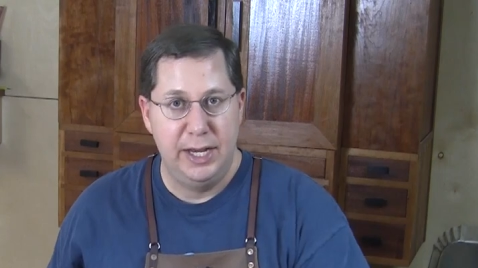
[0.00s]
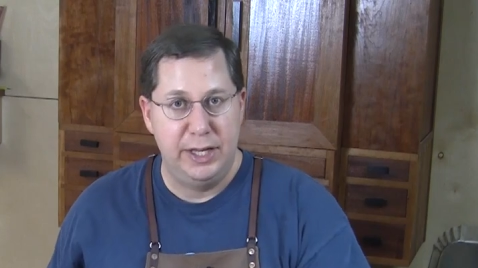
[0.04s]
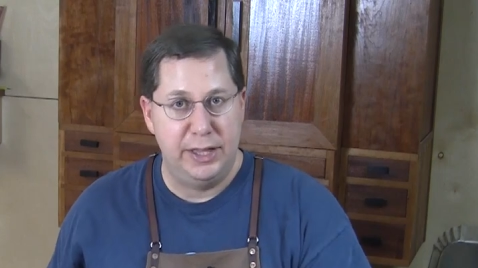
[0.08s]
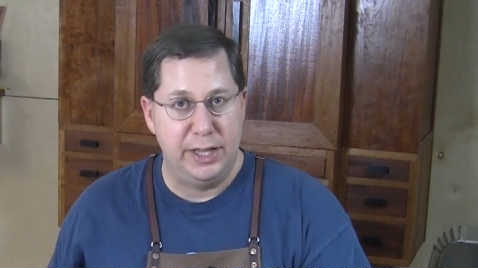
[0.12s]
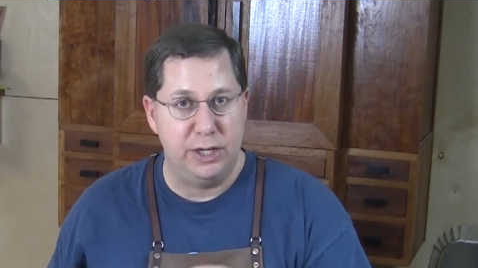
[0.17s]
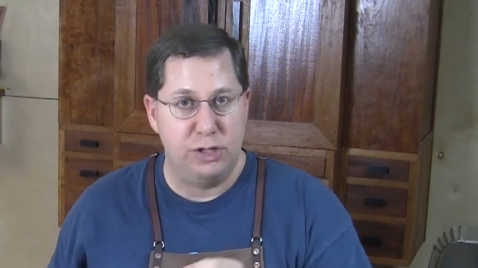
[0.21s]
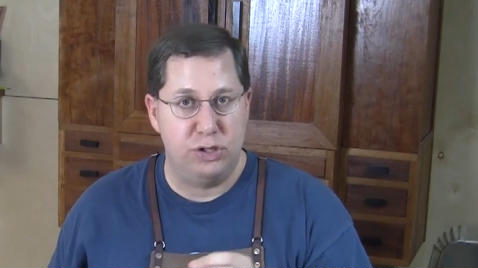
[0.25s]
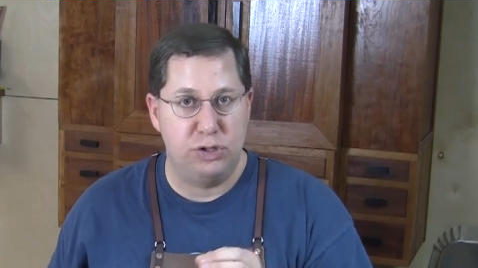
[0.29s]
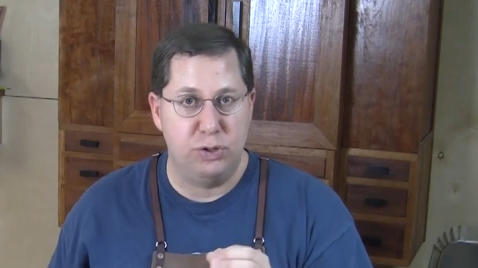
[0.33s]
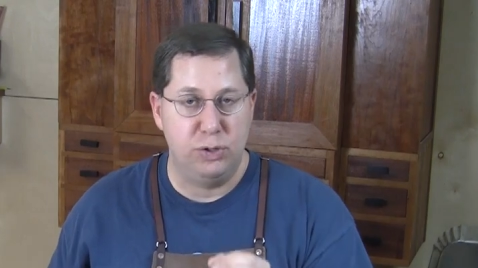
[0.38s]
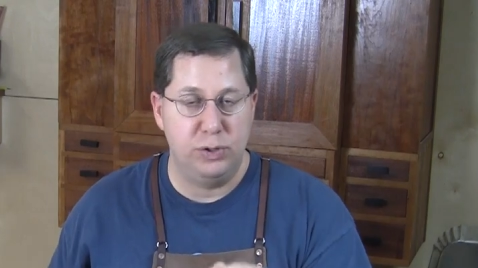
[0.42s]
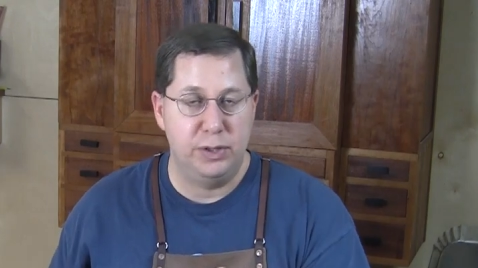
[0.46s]

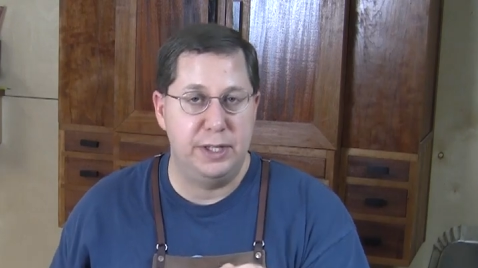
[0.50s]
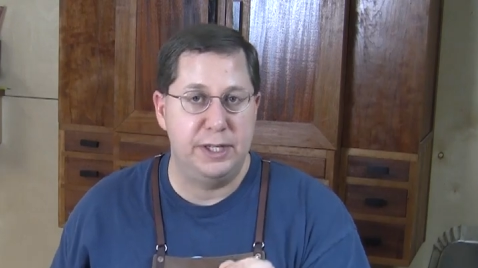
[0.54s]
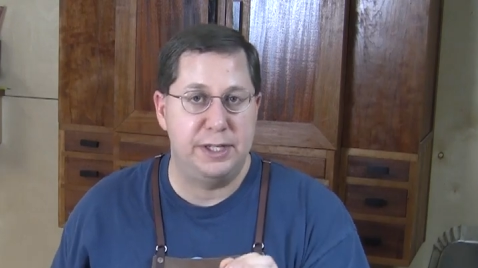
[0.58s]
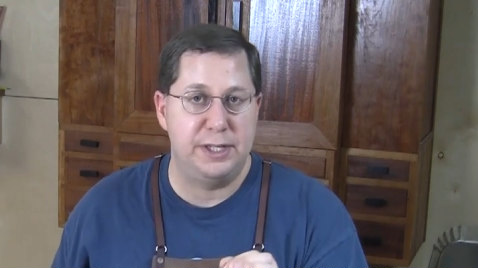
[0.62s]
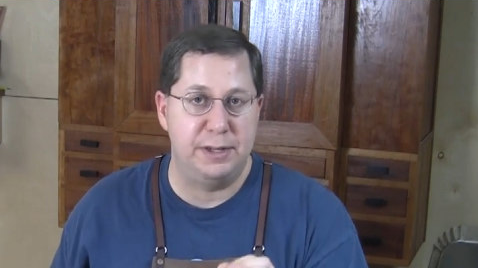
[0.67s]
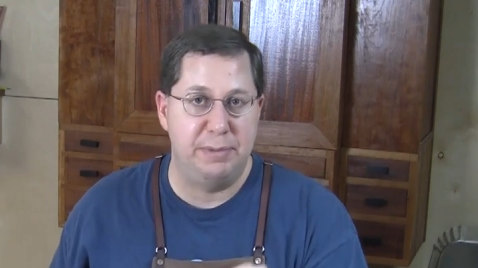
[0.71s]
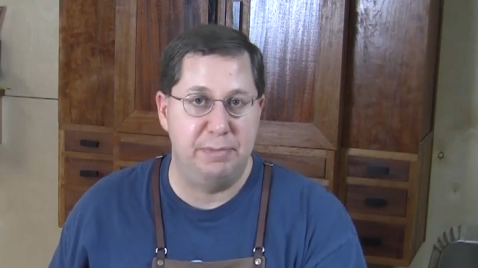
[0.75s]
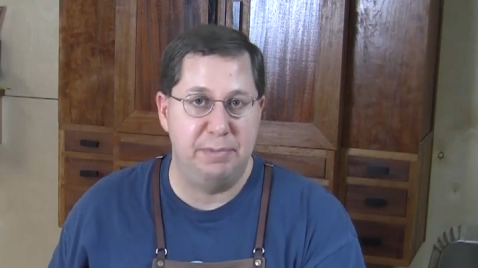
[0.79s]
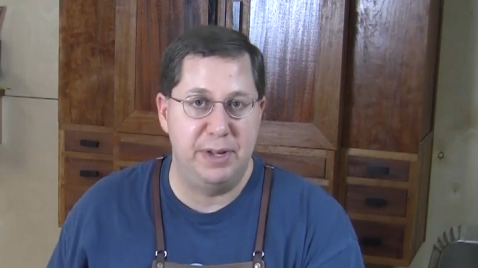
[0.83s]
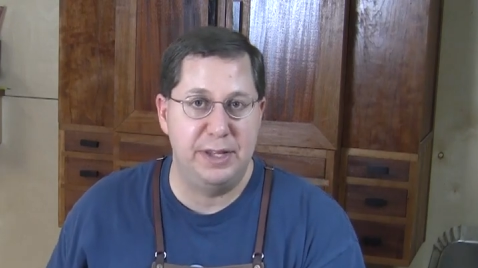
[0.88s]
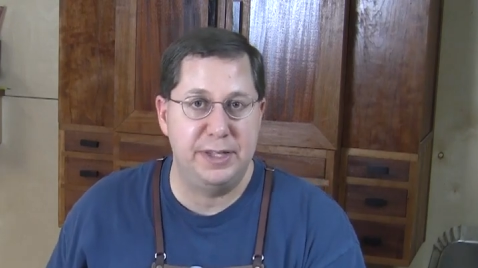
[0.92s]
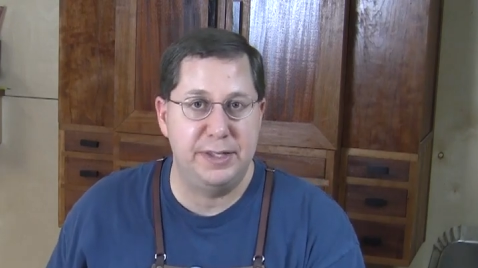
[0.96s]
that truly
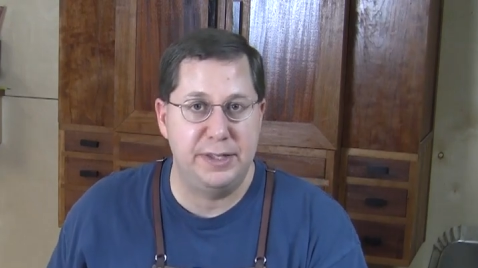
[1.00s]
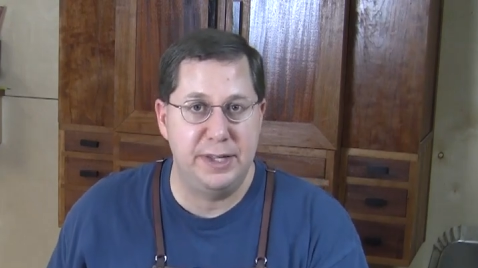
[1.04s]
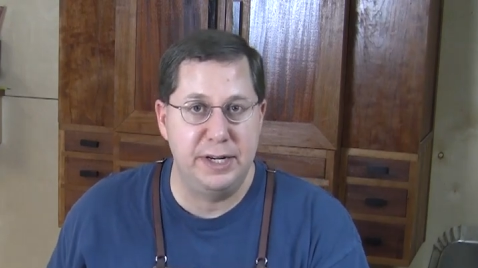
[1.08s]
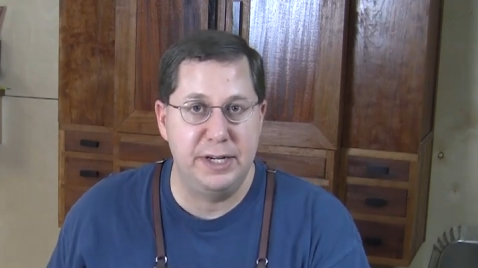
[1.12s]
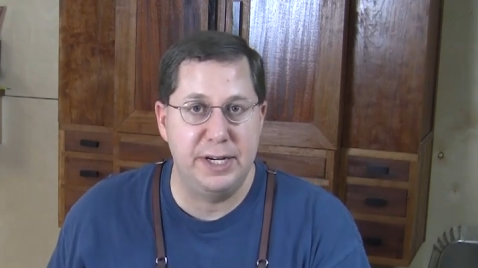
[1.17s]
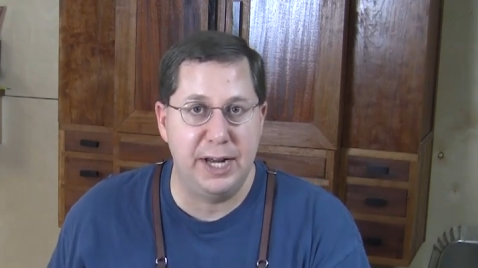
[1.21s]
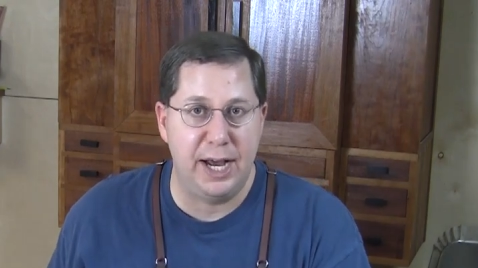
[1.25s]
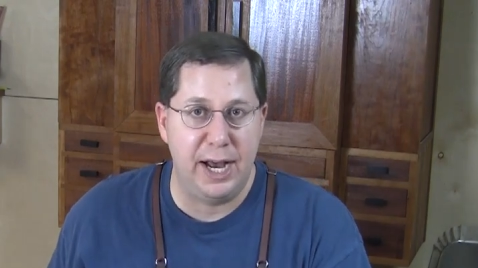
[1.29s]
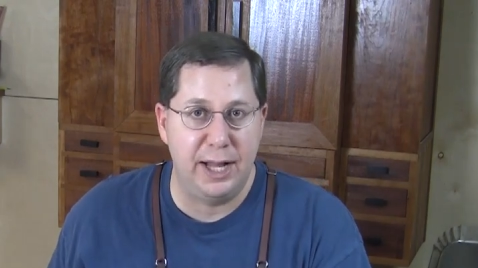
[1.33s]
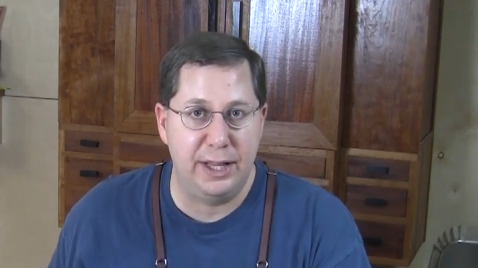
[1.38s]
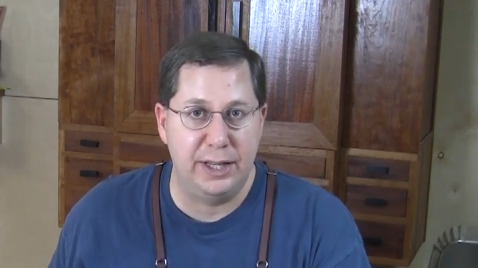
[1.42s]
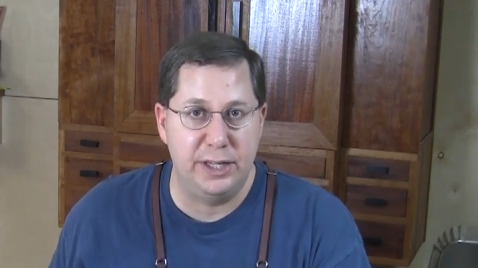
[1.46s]
cements the
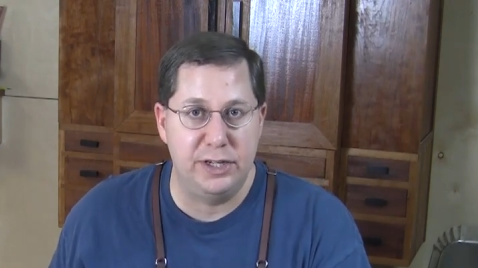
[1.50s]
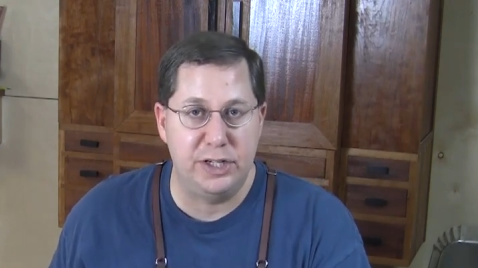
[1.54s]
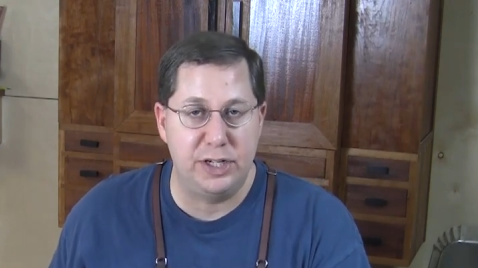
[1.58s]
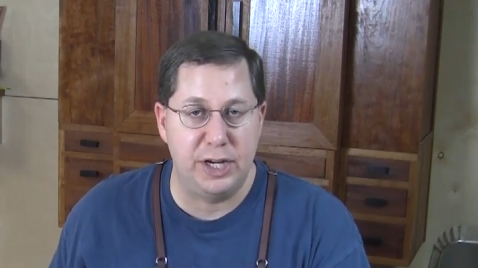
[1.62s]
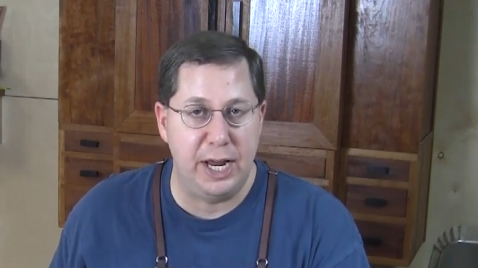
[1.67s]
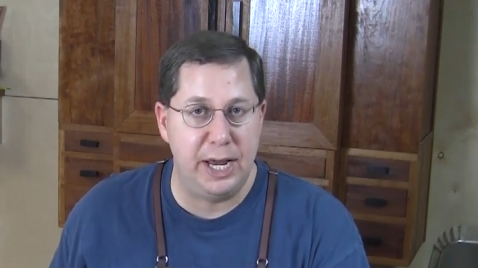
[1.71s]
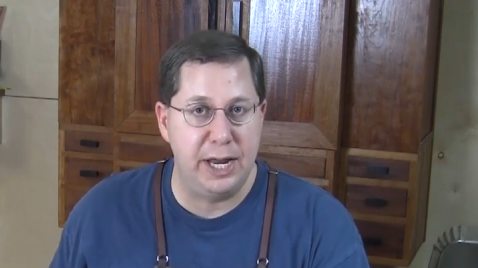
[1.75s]
knowledge